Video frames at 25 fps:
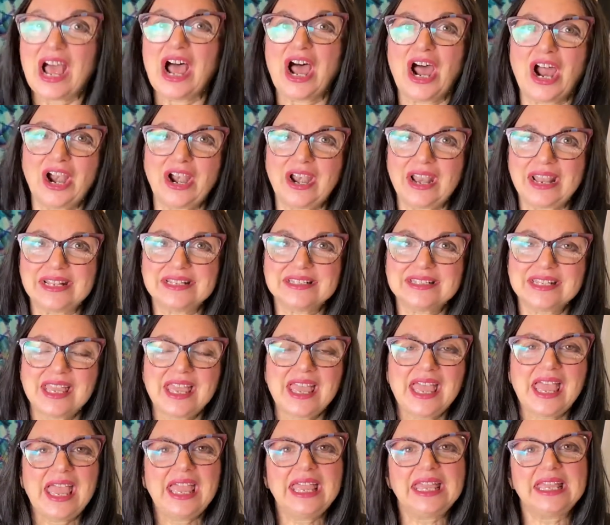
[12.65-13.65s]
All right.
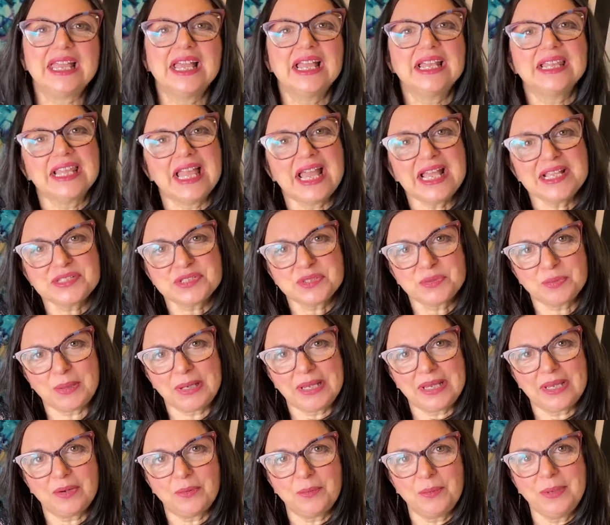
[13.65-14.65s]
Hey, last
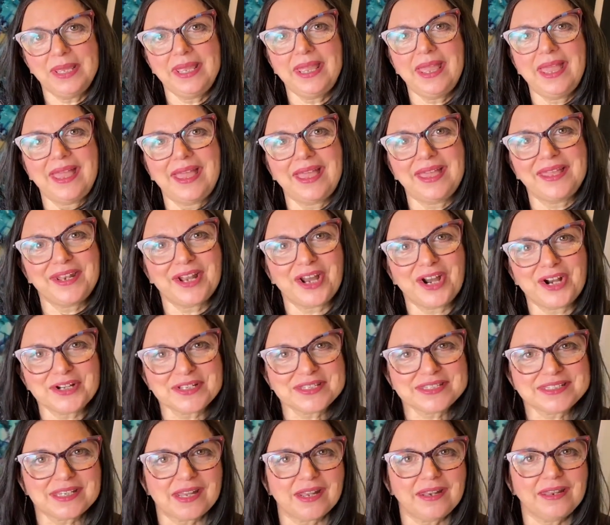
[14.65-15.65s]
week we had our
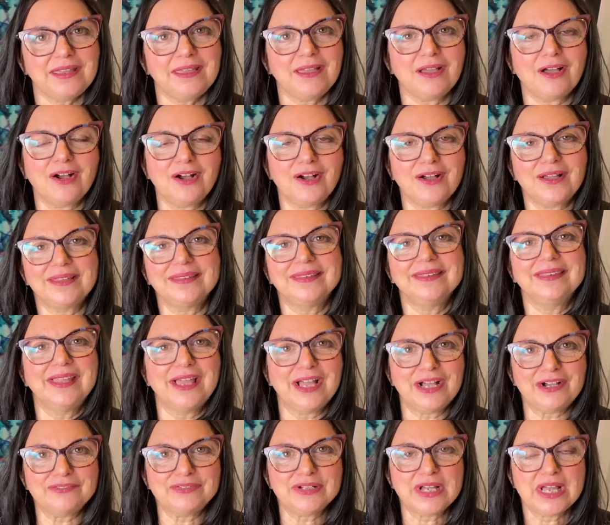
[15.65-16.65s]
study on
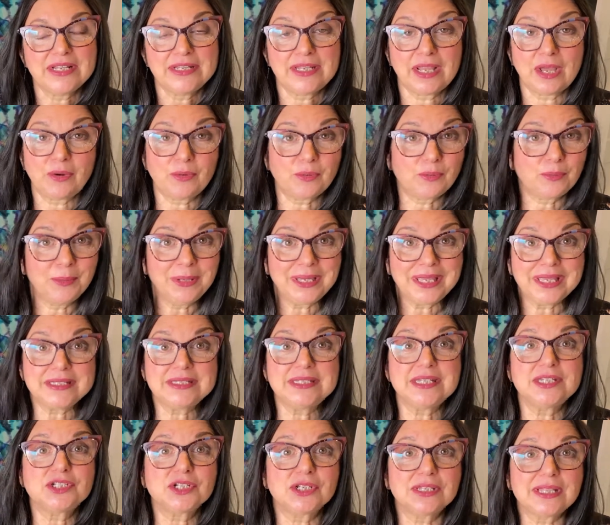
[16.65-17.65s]
love. Now, we could
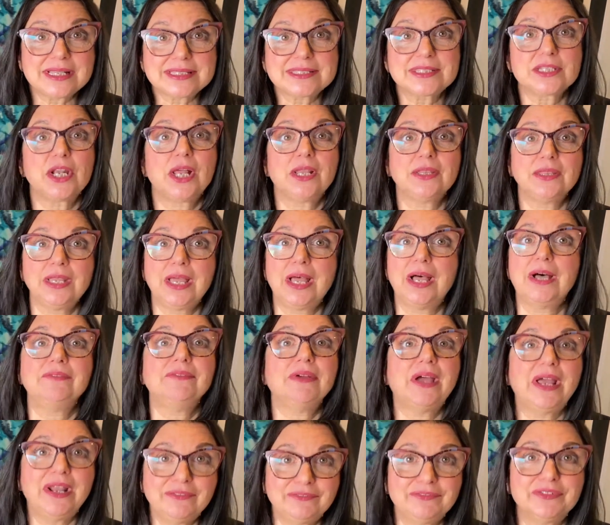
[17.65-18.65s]
teach a lesson on
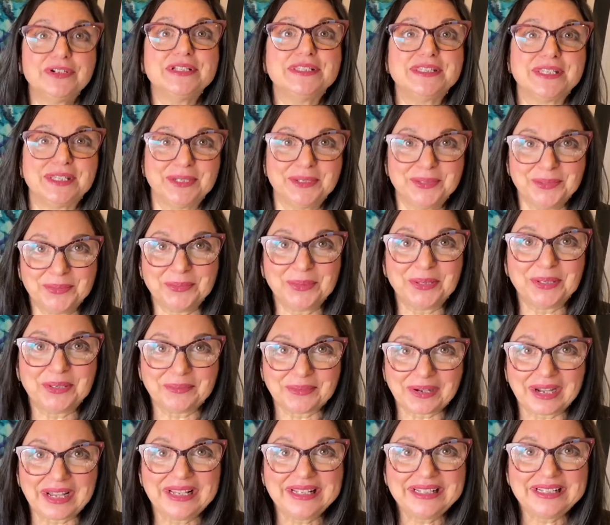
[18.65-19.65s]
love every single week,
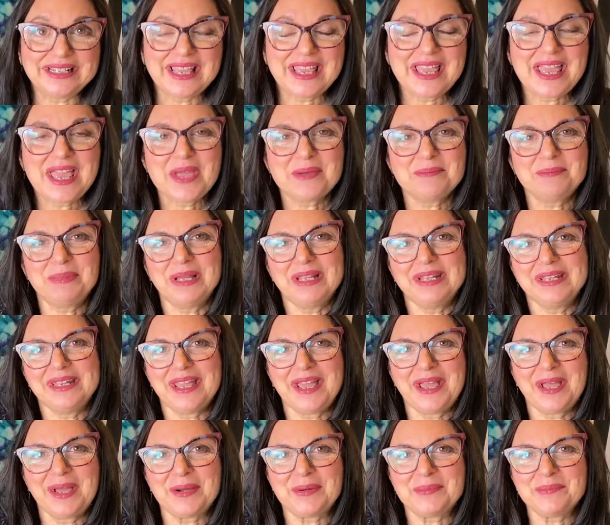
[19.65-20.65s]
right? But
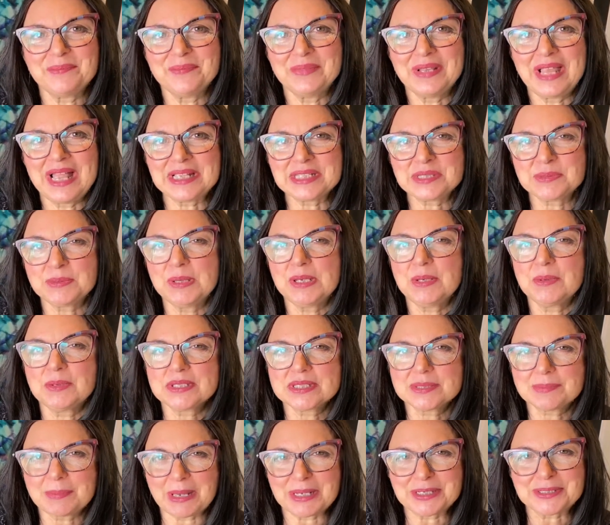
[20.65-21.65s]
last week
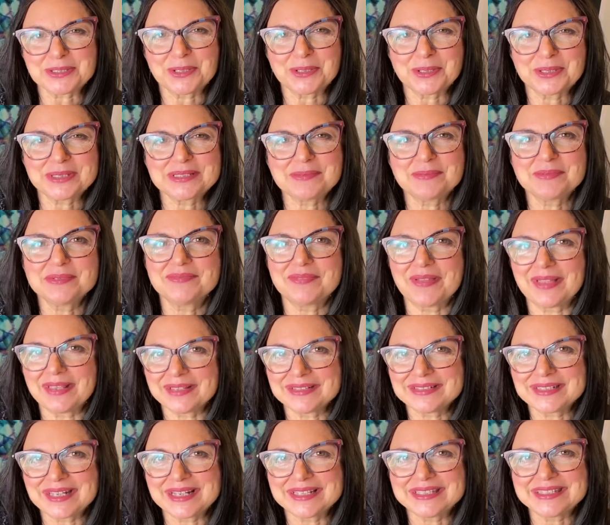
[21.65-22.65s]
was special because it was
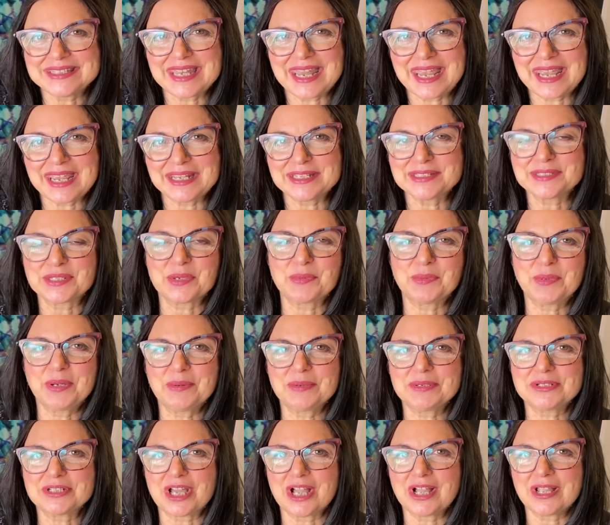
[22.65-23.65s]
Valentine's Day, so we
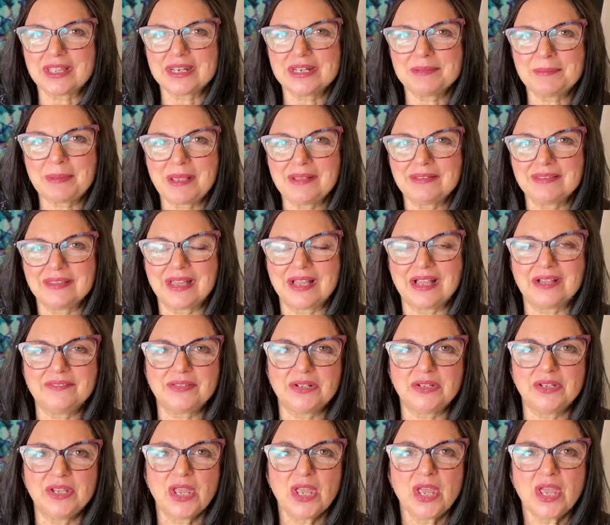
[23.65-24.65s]
were talking about love,
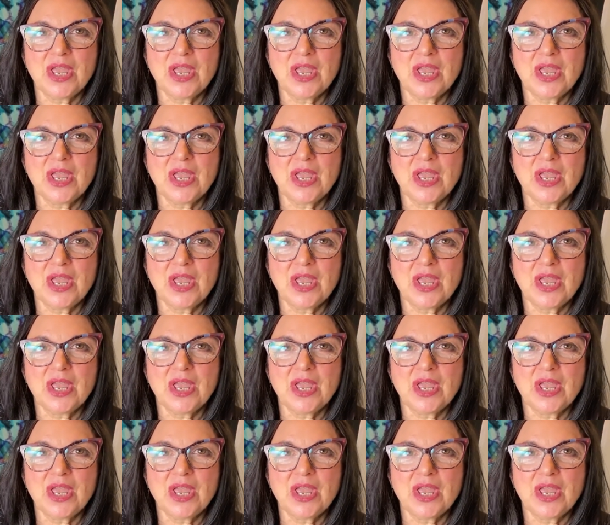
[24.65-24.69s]
and